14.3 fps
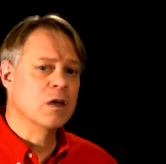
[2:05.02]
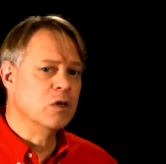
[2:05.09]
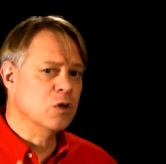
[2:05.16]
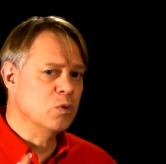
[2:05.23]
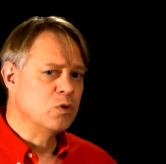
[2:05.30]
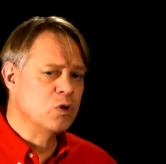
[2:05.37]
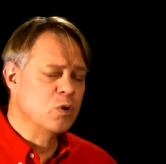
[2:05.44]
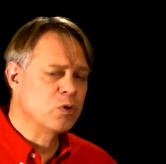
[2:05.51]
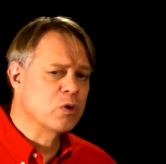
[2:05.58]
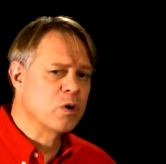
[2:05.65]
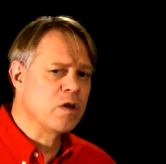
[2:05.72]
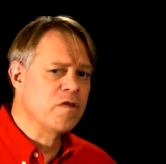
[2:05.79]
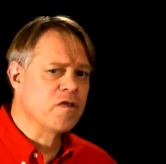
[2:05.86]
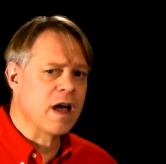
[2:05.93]

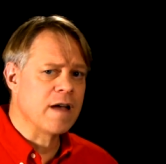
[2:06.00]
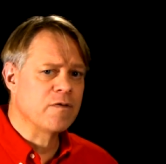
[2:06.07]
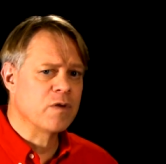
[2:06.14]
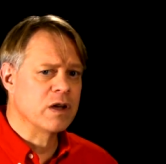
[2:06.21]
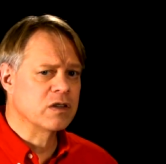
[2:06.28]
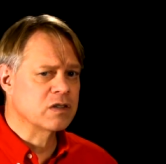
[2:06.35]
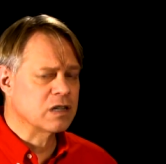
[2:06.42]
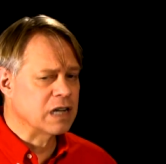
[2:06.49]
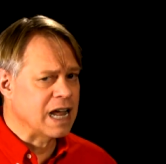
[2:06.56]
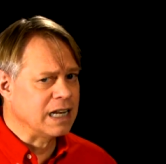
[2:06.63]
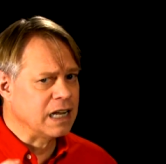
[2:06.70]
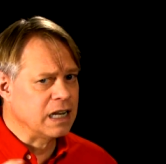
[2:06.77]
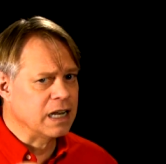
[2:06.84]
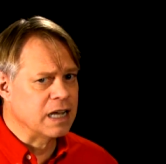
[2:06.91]
U-235 weighs
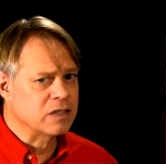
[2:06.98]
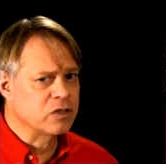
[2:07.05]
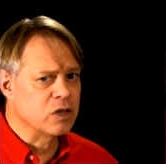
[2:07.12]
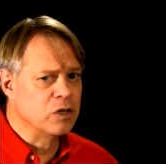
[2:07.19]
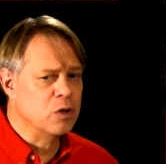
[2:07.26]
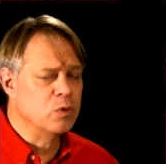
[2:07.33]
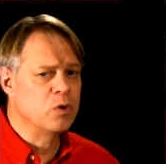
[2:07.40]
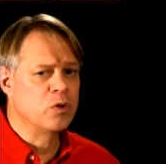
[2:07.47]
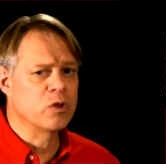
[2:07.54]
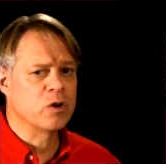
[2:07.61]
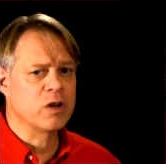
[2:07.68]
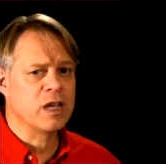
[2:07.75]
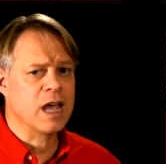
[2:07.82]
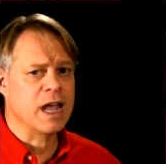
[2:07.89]
slightly less than
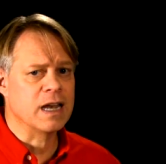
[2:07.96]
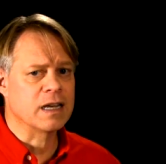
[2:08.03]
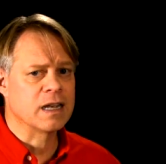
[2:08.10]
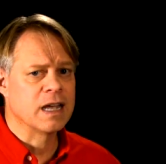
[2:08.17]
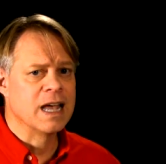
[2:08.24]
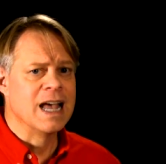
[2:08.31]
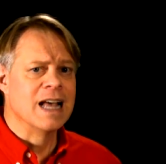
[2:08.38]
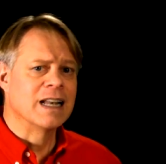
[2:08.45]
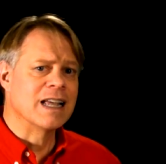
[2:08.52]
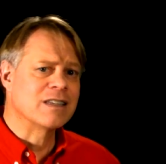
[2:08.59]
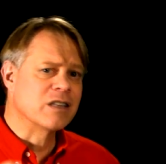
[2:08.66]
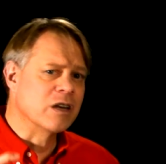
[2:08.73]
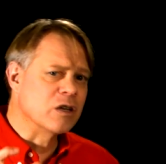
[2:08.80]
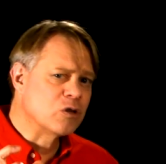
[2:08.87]
U-238,
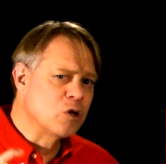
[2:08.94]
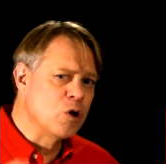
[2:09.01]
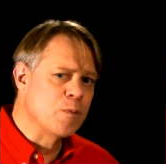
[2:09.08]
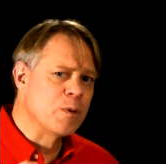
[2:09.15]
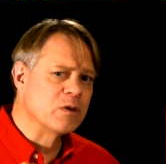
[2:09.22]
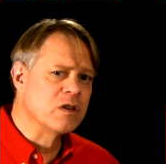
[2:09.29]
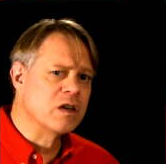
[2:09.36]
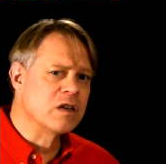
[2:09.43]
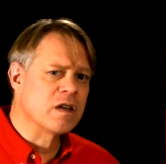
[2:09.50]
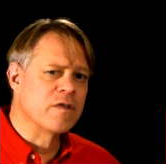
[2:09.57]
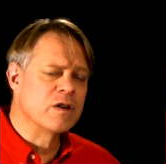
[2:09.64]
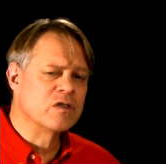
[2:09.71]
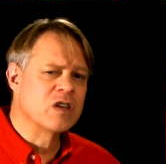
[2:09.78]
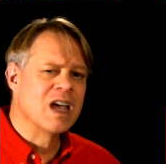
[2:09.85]
less than a 2%
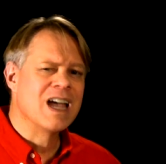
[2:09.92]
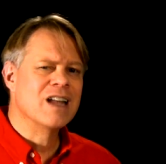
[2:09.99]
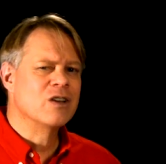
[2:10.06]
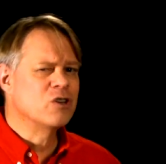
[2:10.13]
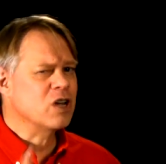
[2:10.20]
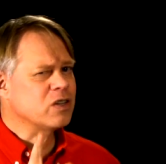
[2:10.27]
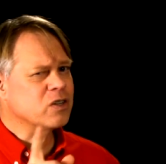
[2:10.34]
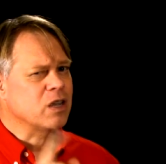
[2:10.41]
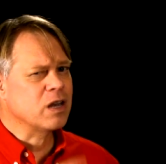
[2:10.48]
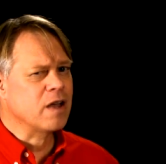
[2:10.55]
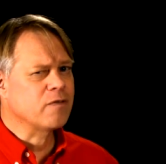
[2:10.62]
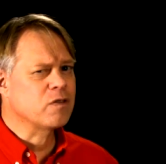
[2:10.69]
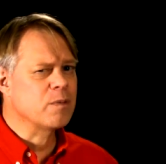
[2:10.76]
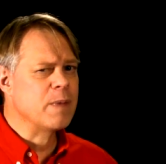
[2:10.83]
difference, just
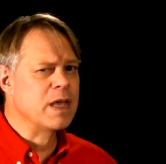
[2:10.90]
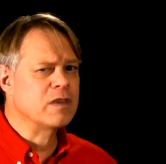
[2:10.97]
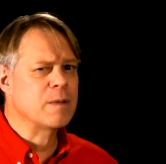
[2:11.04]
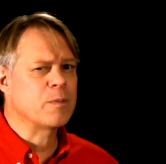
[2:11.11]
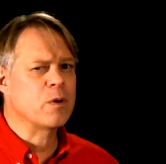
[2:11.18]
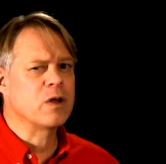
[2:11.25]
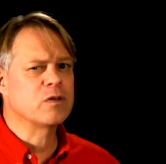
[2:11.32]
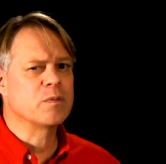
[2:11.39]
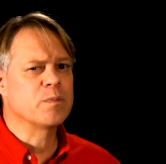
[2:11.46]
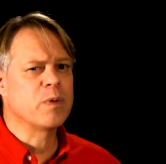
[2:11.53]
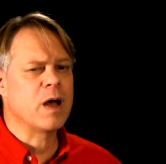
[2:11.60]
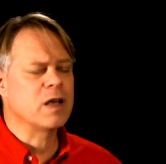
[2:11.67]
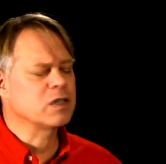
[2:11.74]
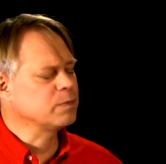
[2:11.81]
enough to make separation
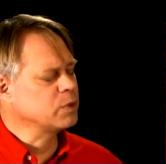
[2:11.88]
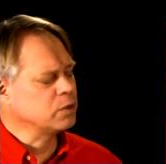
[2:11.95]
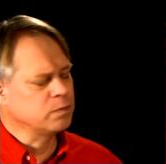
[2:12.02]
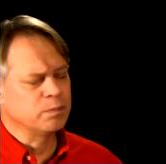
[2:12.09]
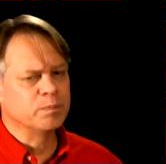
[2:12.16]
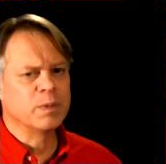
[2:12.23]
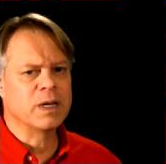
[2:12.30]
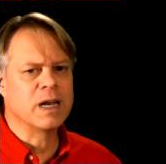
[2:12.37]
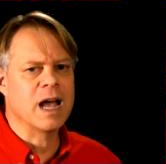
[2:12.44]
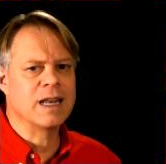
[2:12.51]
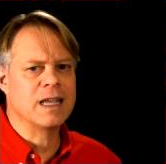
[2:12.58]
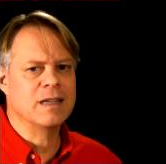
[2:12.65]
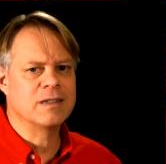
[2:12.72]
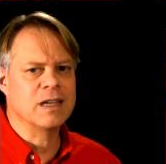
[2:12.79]
possible, but
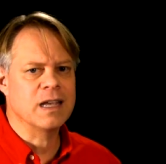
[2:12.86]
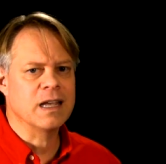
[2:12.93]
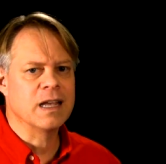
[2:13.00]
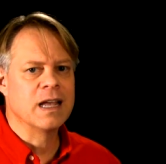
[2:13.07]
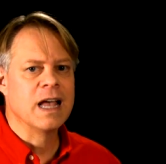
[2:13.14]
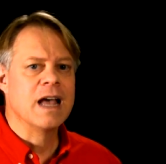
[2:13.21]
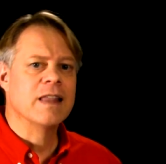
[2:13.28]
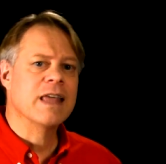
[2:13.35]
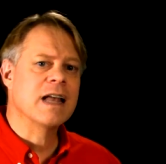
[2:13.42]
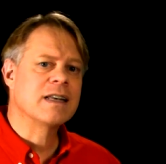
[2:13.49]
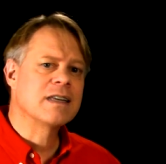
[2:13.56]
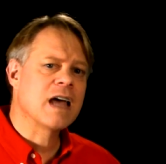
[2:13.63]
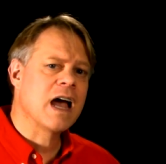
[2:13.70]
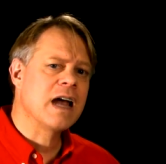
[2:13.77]
not easy.
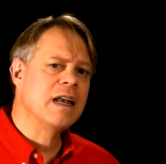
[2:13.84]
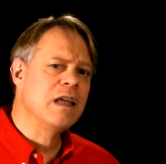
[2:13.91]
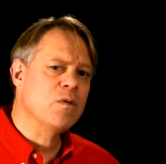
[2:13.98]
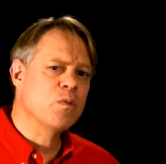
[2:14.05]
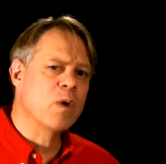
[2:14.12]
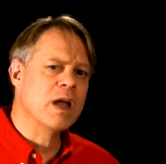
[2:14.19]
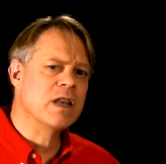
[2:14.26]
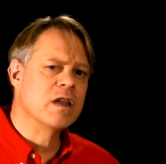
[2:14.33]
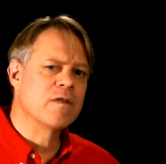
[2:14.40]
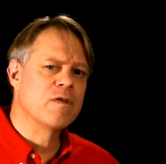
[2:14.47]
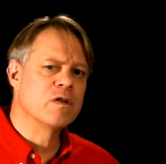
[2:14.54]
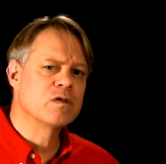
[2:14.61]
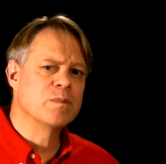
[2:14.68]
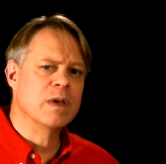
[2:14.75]
That tiny weight
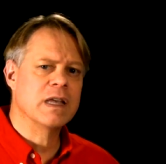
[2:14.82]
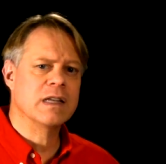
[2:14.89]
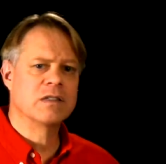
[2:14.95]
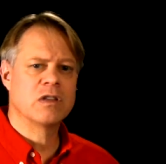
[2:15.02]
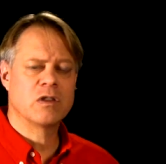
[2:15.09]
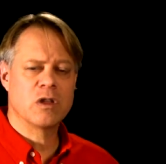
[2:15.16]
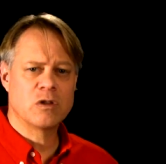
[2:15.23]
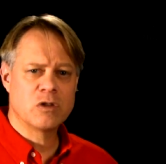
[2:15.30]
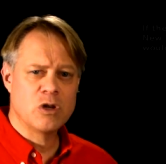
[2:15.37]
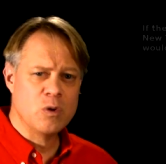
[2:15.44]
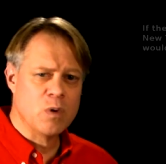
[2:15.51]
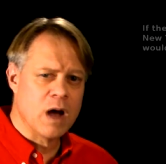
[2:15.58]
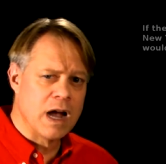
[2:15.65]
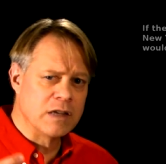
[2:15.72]
difference means that the
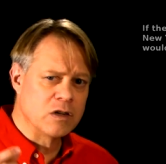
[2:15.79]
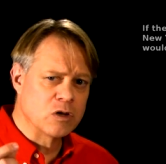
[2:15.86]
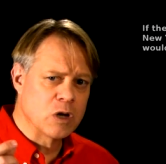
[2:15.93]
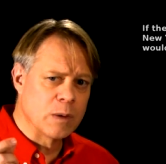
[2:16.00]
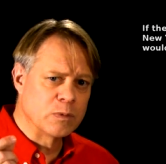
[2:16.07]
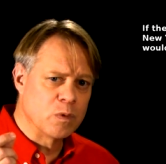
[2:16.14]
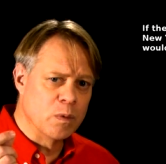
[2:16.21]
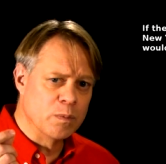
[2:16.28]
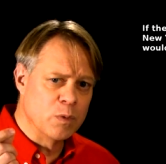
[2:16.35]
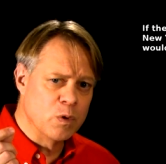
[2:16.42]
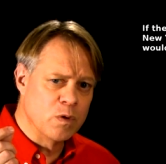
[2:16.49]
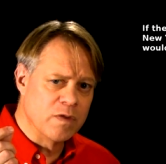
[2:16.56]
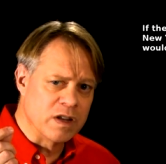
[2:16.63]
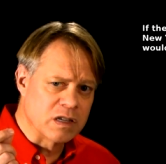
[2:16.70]
two isotopes will
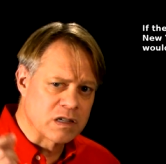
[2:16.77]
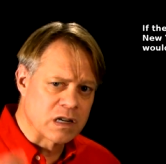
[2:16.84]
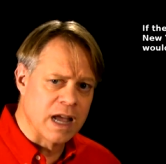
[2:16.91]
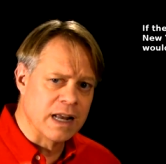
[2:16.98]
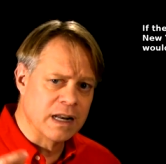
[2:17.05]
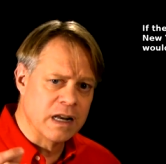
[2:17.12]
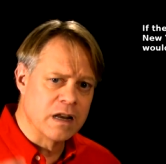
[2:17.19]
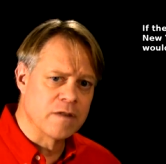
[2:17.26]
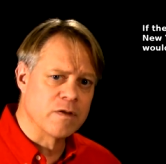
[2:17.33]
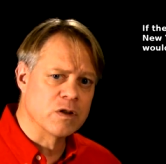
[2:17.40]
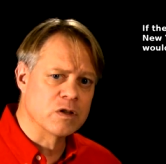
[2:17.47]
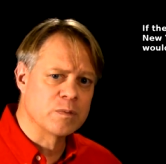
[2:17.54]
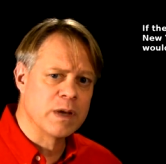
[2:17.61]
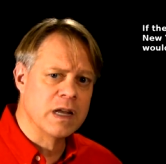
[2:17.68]
move at slightly
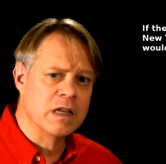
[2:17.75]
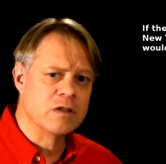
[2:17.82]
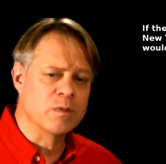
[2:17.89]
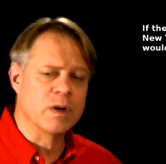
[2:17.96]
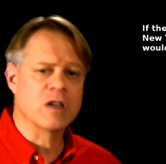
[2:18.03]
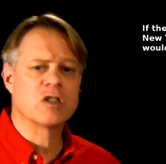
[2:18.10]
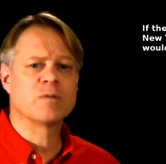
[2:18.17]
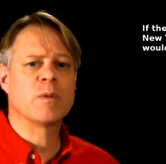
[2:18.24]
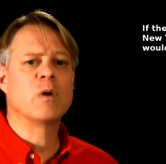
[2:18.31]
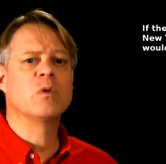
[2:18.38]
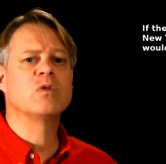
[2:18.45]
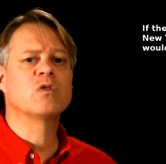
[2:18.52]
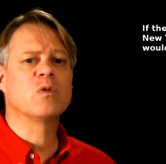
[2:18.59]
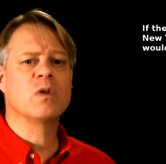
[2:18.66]
different speeds when
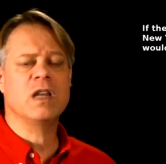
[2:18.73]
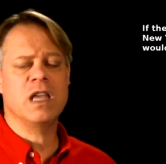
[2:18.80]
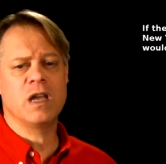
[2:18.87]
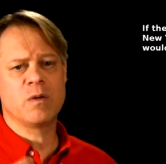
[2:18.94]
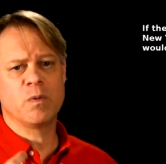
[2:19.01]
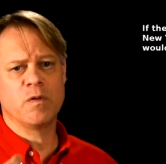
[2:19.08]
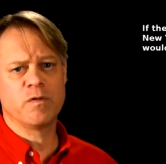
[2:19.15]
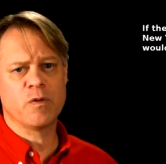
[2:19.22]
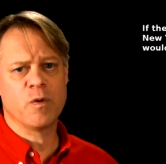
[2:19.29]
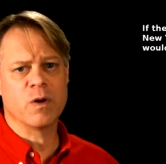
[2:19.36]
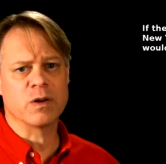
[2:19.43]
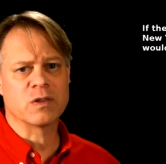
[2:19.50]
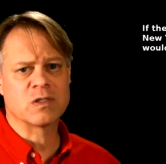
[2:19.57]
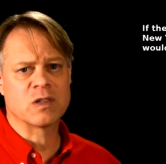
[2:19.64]
exposed to an equal
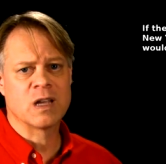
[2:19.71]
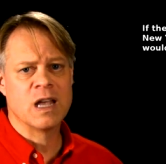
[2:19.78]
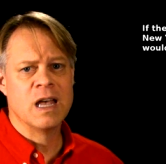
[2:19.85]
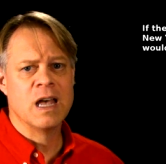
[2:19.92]
force.